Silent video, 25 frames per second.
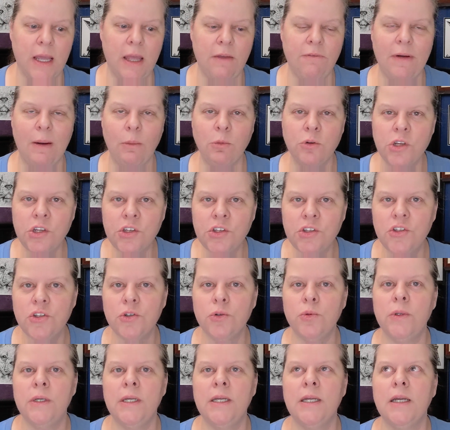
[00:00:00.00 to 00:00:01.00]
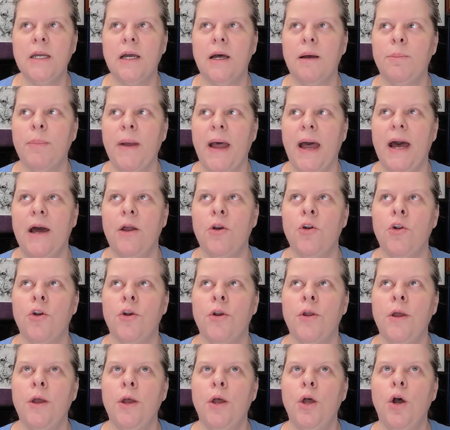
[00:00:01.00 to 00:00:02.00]
if I was just doing a
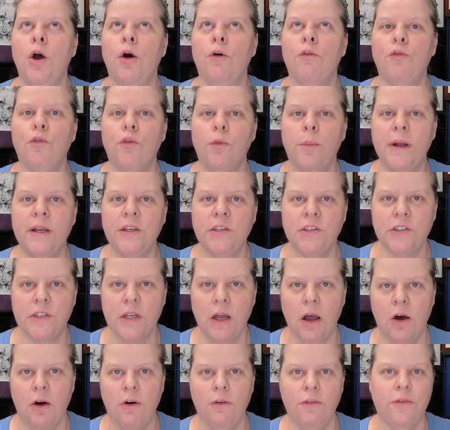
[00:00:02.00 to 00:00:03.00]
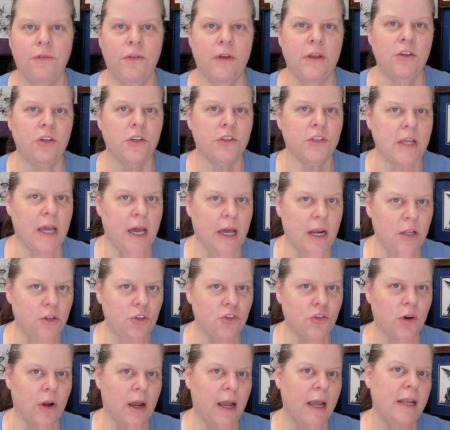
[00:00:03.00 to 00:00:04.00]
pattern for myself and just kind of
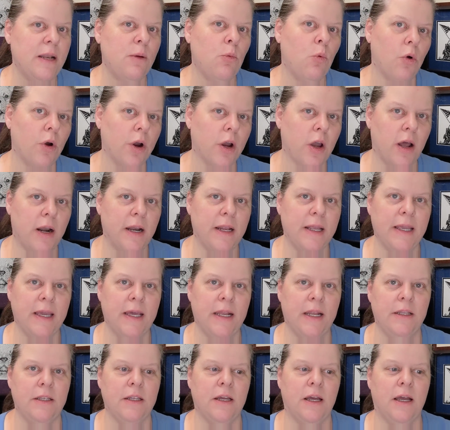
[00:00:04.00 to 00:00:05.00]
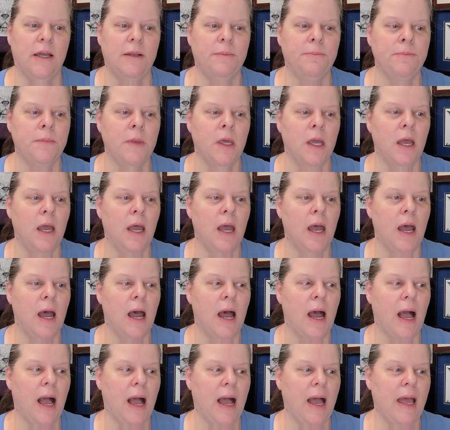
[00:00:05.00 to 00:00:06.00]
trying to work on it and get it done,
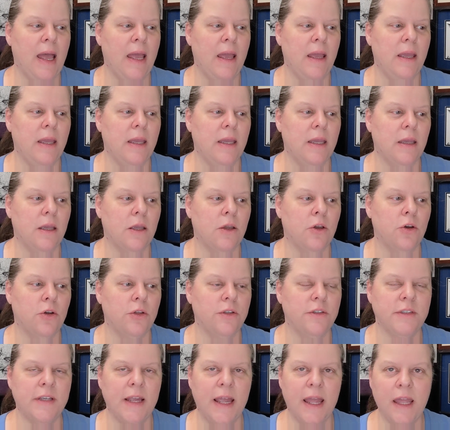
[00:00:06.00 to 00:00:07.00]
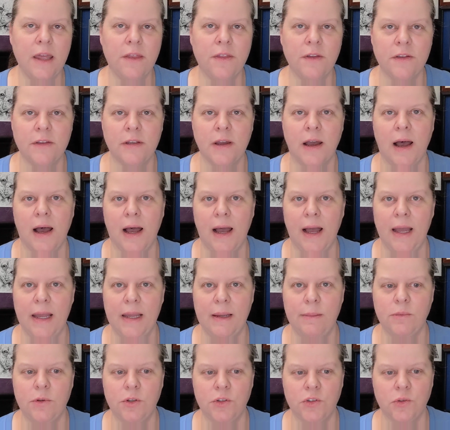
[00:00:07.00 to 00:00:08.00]
I could take the
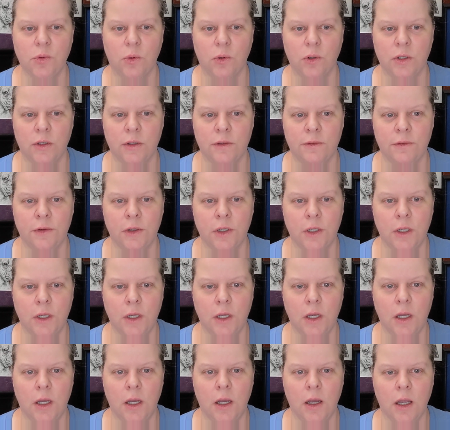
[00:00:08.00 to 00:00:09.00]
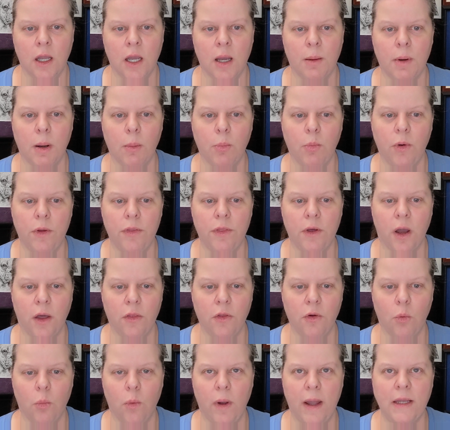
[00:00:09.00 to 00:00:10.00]
time to sort of come up with
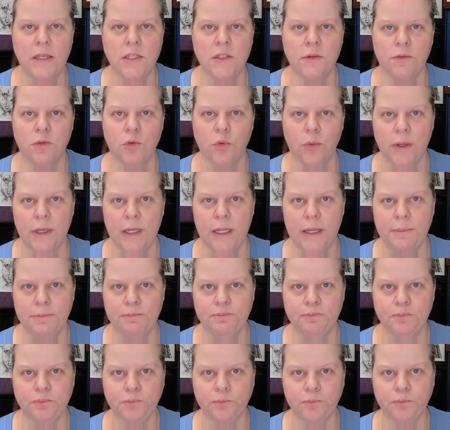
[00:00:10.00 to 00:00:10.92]
other ways of gridding